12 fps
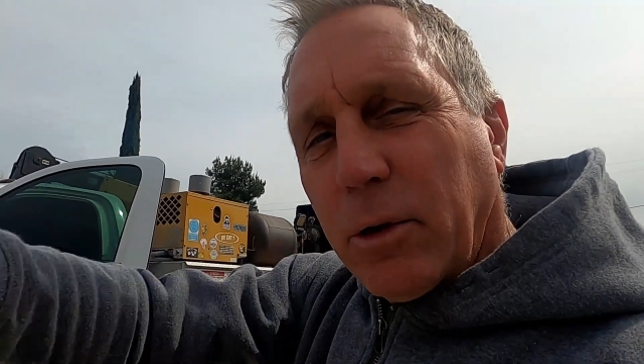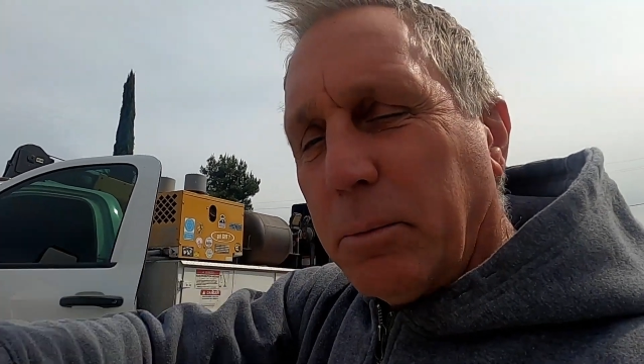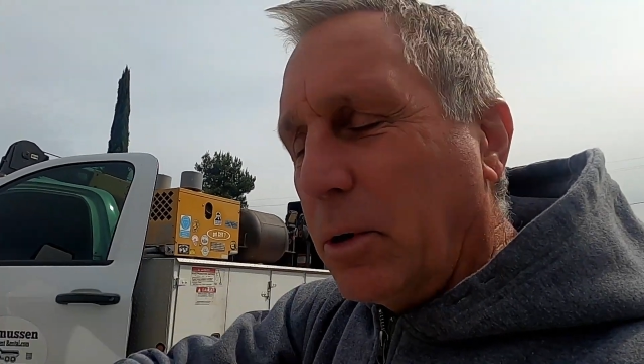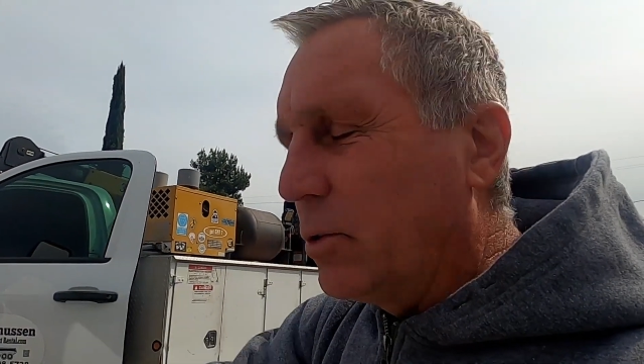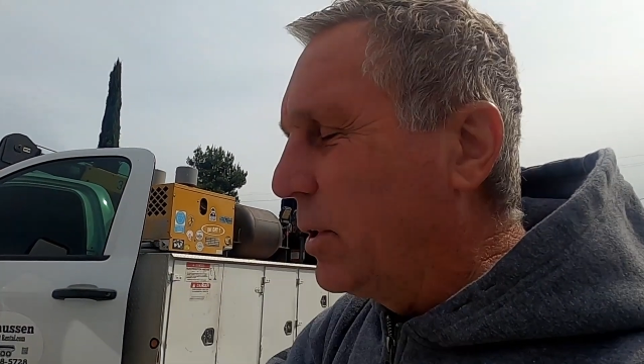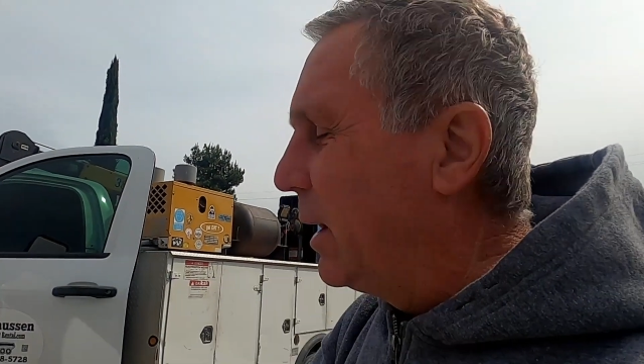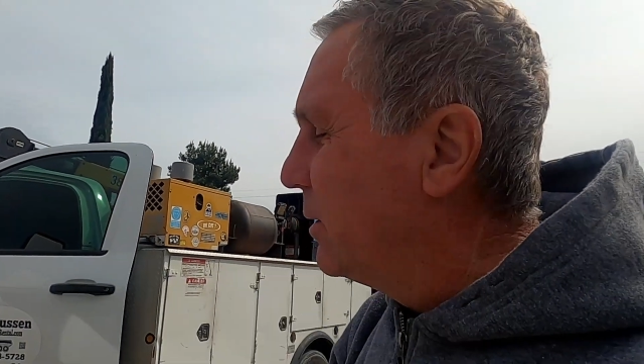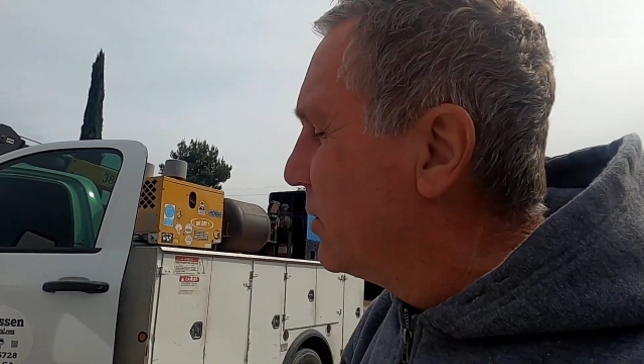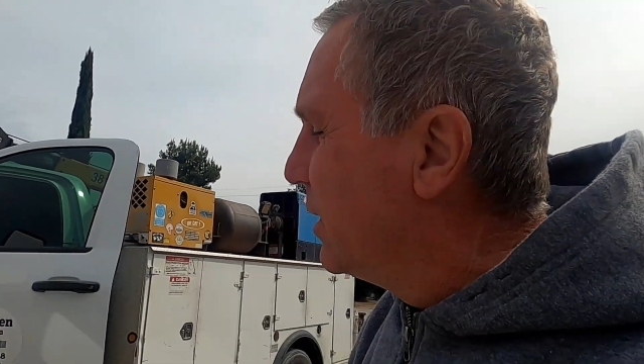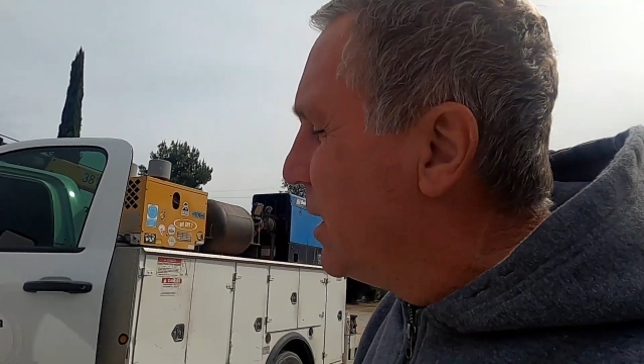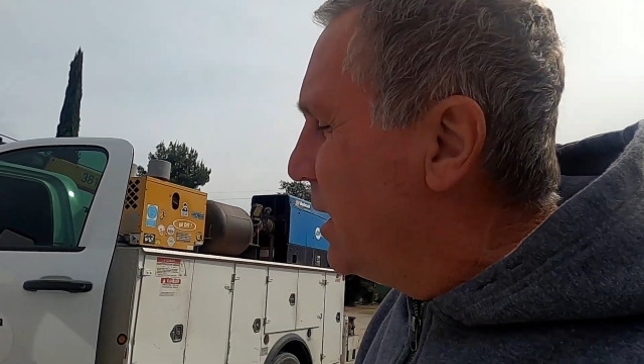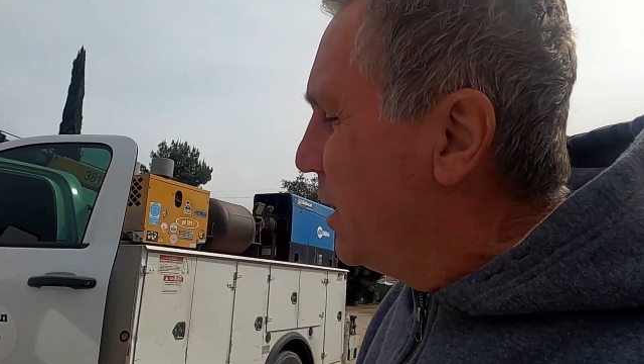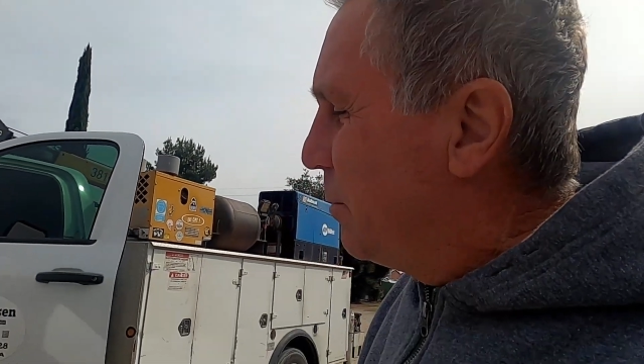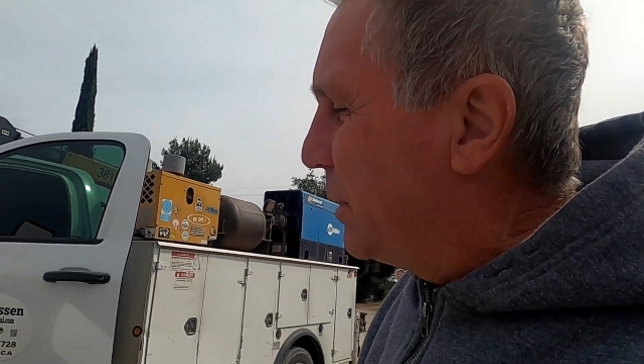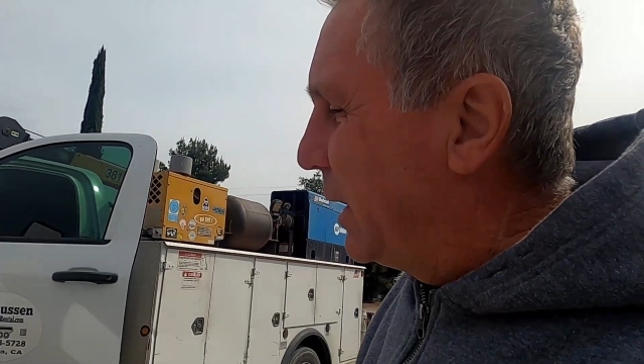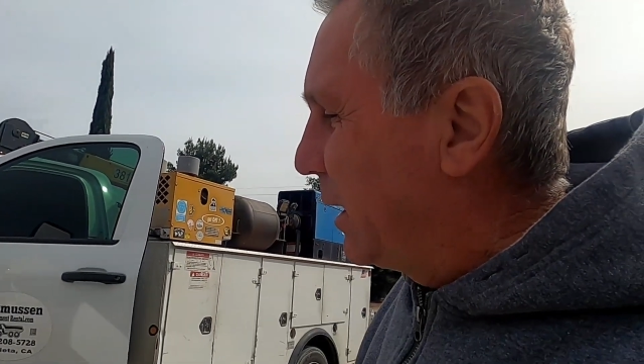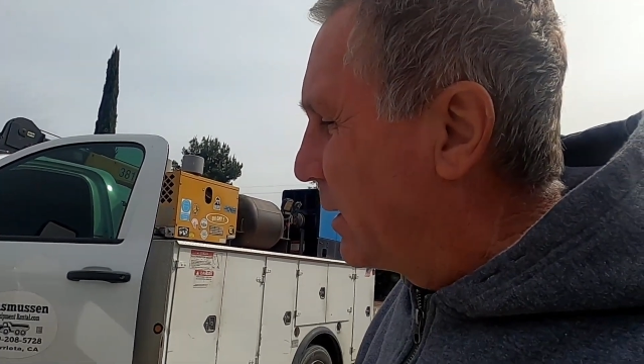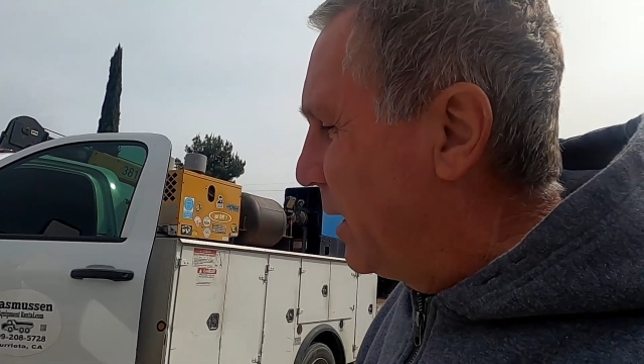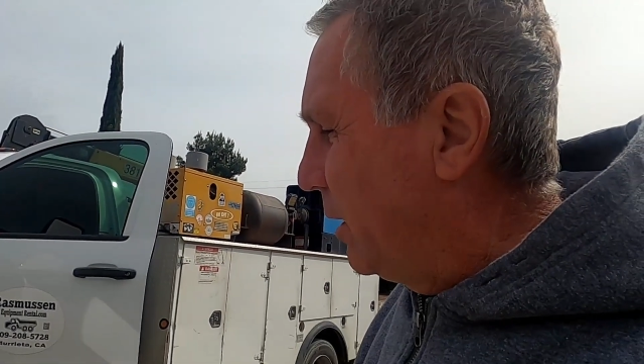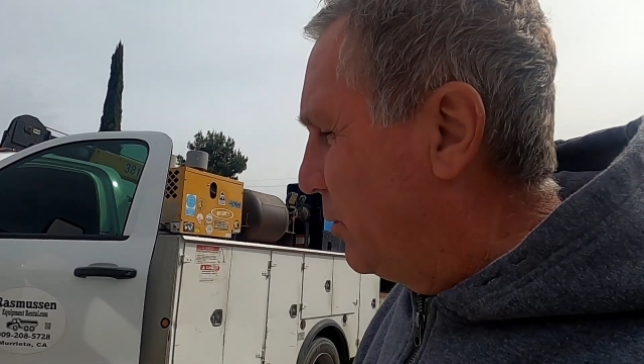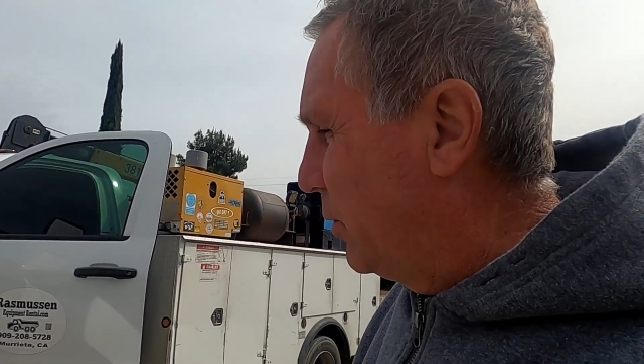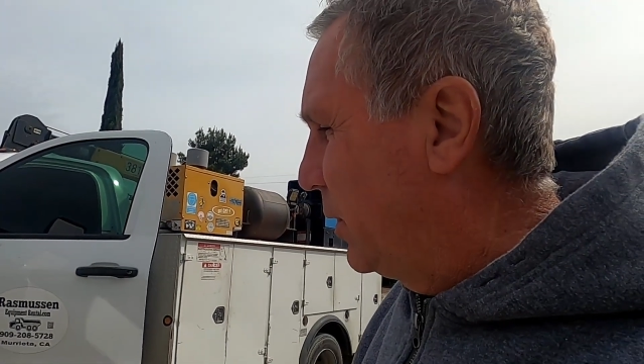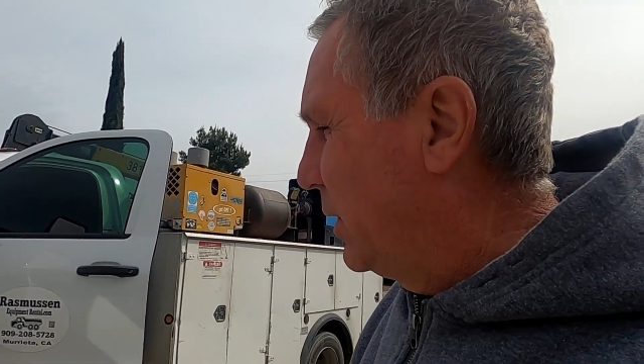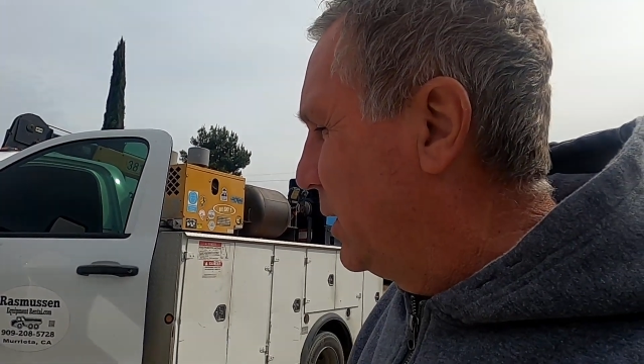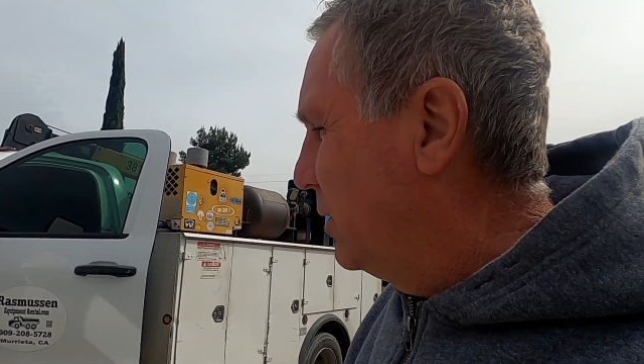on both sides, but not in California.